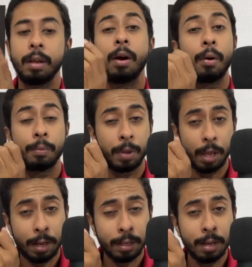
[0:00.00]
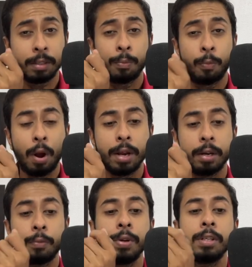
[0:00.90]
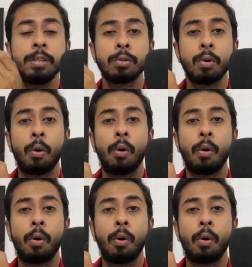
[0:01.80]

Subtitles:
or xi is a point which is